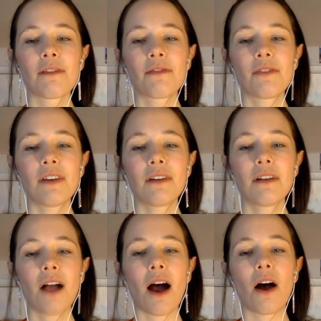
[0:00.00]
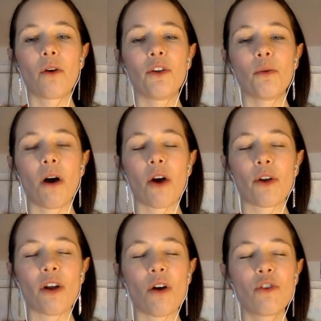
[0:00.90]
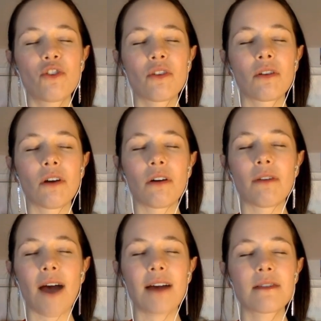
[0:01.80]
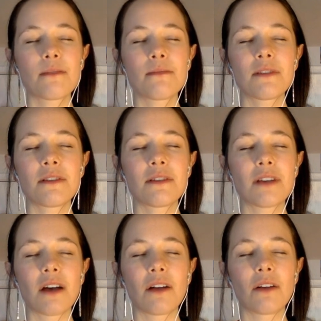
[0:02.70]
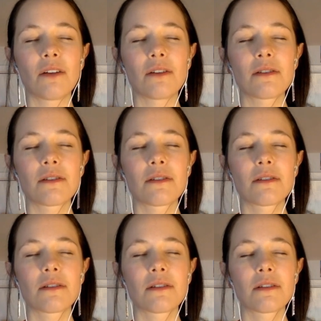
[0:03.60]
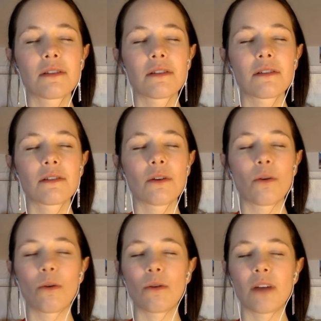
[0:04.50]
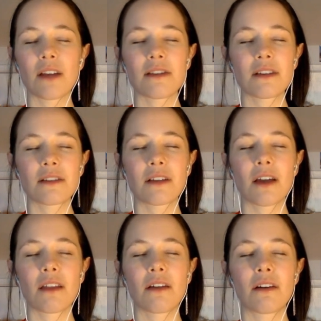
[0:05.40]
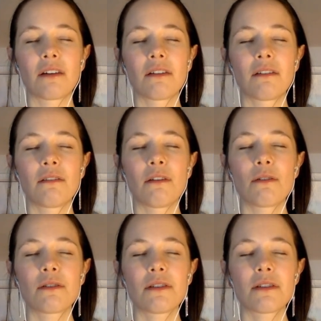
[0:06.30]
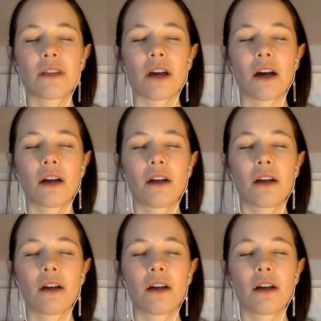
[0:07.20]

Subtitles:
Feel how you are an ocean of atoms and cells, all dancing together. Notice that